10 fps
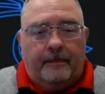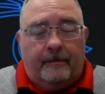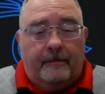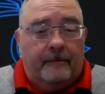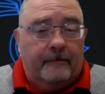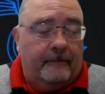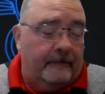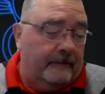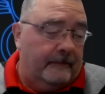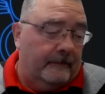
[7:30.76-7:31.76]

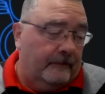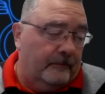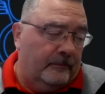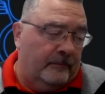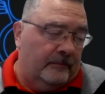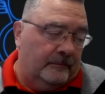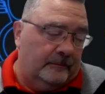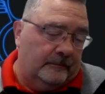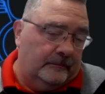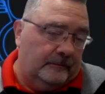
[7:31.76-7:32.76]

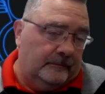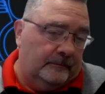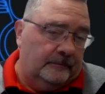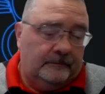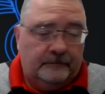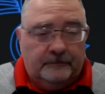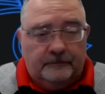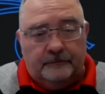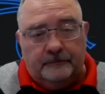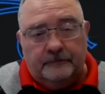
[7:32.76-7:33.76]

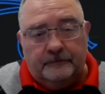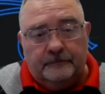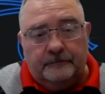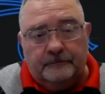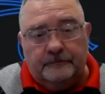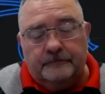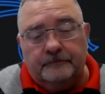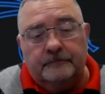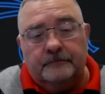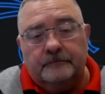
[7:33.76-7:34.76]

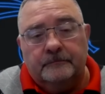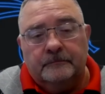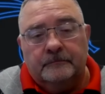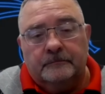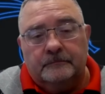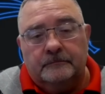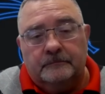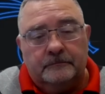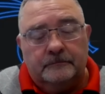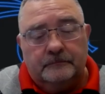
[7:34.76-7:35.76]

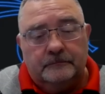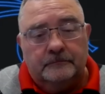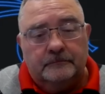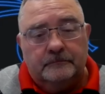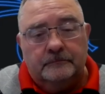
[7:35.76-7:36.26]
The person shown says nothing.